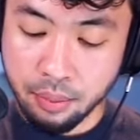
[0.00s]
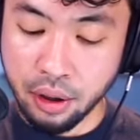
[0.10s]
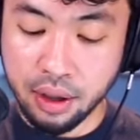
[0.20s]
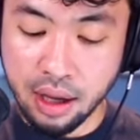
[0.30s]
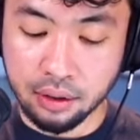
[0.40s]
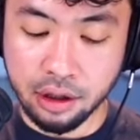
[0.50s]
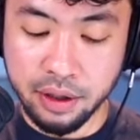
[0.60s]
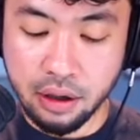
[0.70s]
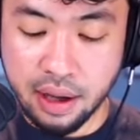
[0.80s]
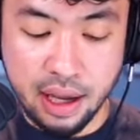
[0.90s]
But okay, let
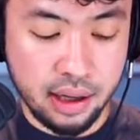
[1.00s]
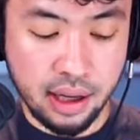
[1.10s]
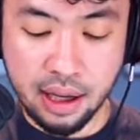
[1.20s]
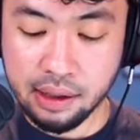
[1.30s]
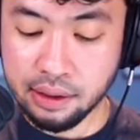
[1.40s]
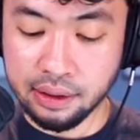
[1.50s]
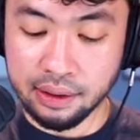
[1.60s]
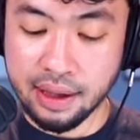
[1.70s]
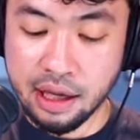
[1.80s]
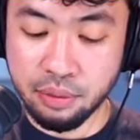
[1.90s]
me go ahead and
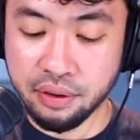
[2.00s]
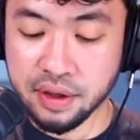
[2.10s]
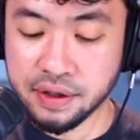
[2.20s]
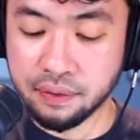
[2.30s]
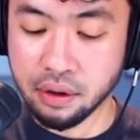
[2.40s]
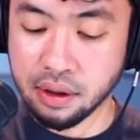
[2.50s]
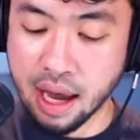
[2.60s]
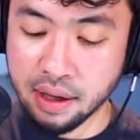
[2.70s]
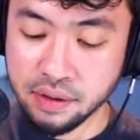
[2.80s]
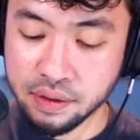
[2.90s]
label these for you
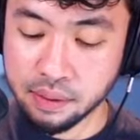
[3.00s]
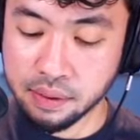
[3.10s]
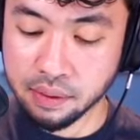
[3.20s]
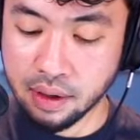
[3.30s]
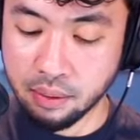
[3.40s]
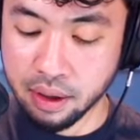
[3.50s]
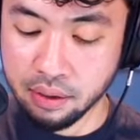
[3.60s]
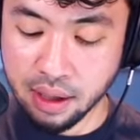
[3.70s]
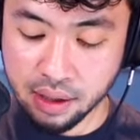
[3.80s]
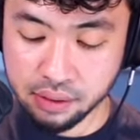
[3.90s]
guys, so that way
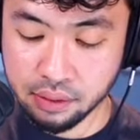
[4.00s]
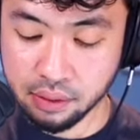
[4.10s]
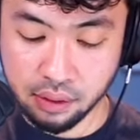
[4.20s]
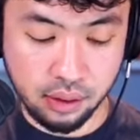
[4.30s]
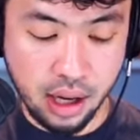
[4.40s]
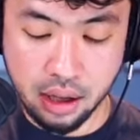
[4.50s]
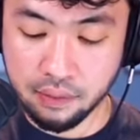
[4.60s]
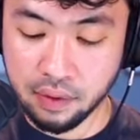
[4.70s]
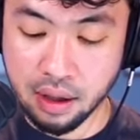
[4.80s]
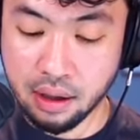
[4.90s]
you guys can kind
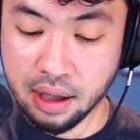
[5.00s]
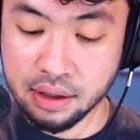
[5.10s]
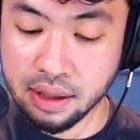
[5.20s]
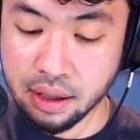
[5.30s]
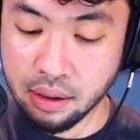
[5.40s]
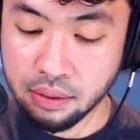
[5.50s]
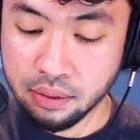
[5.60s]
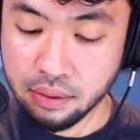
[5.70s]
of get an idea.